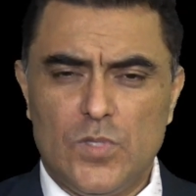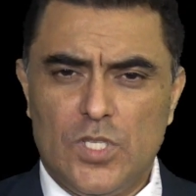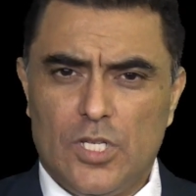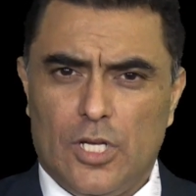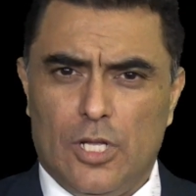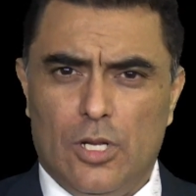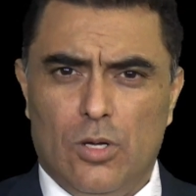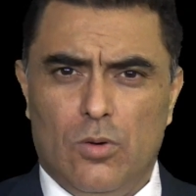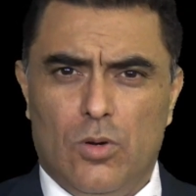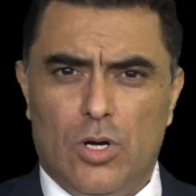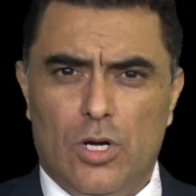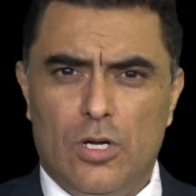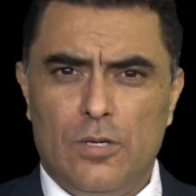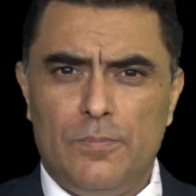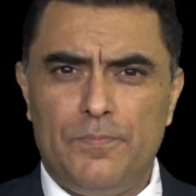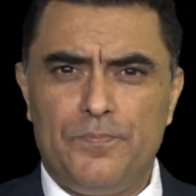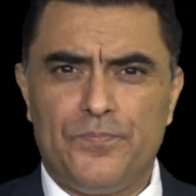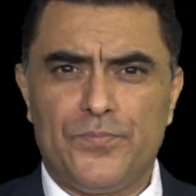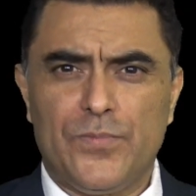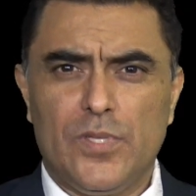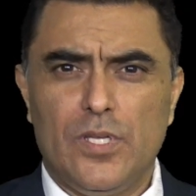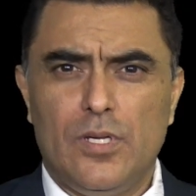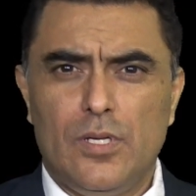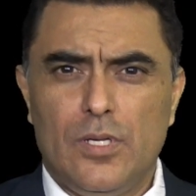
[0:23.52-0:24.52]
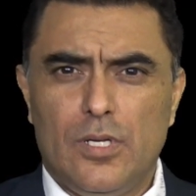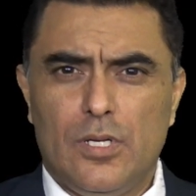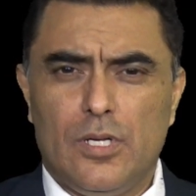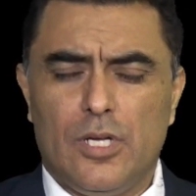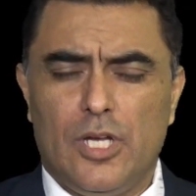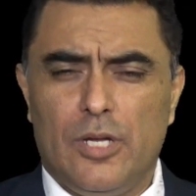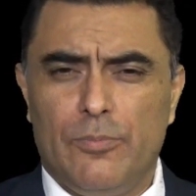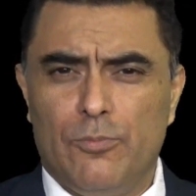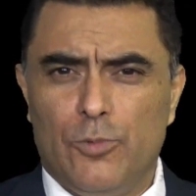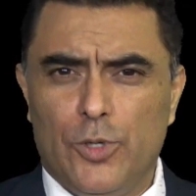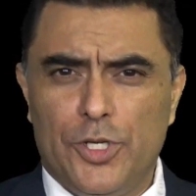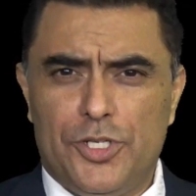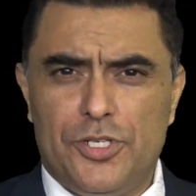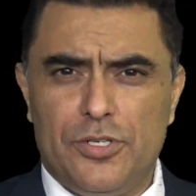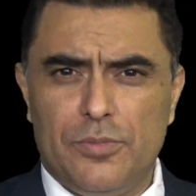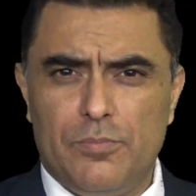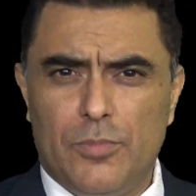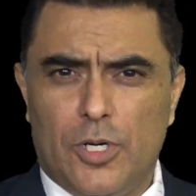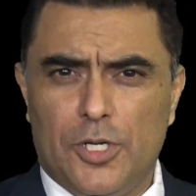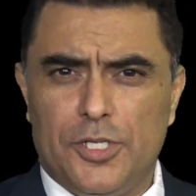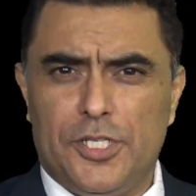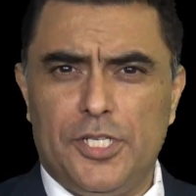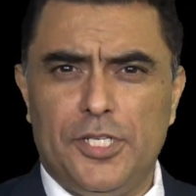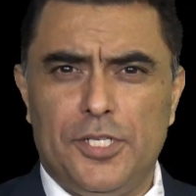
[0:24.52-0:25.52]
Hello all, I'm Richard
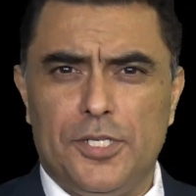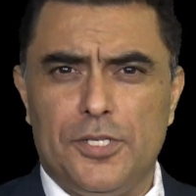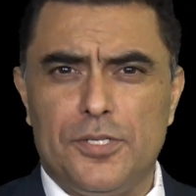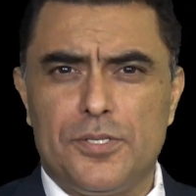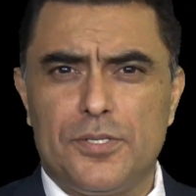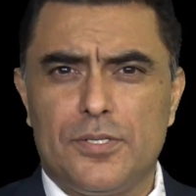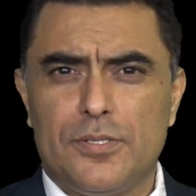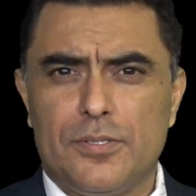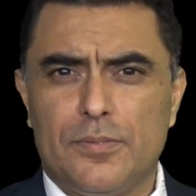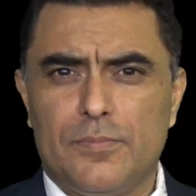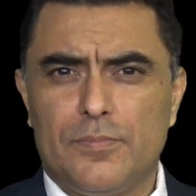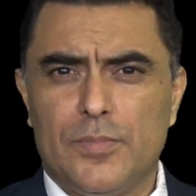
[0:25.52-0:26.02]
Martinez.